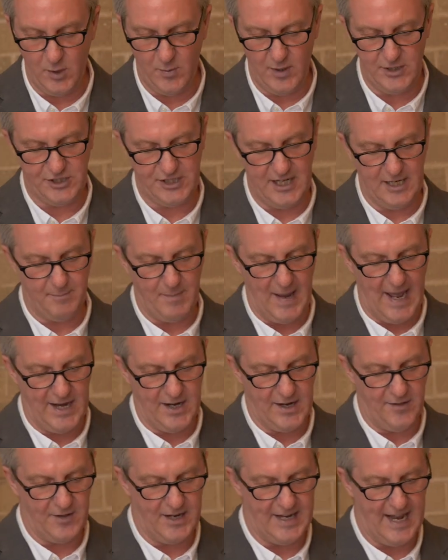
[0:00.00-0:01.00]
do and she'd
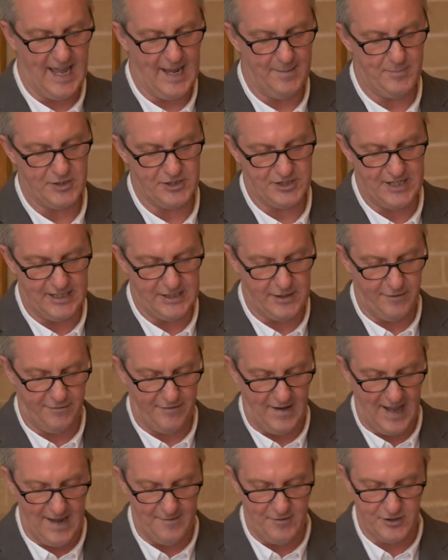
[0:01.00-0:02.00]
mend, and the neighbours did you
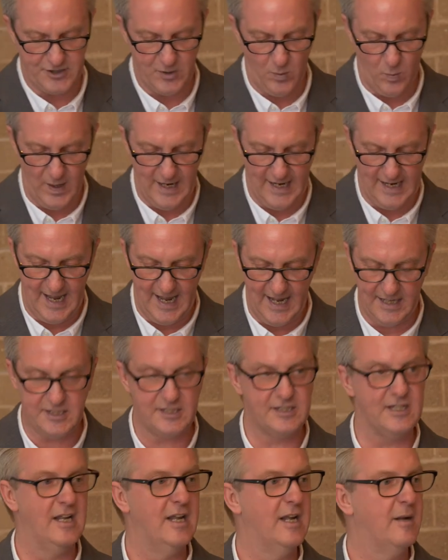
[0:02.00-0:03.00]
favours, and we
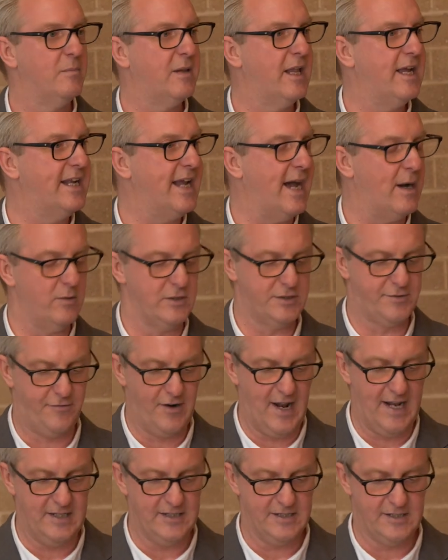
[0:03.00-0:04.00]
kids played out as
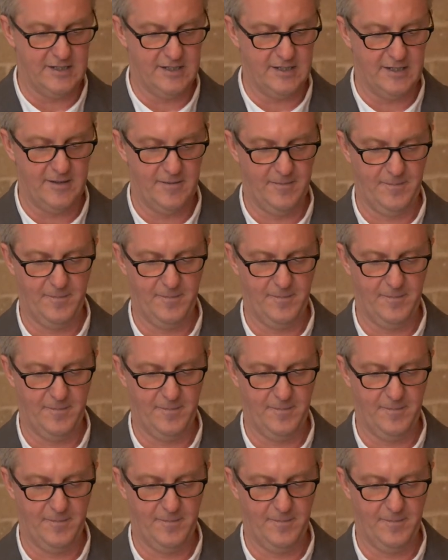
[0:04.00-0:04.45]
friends.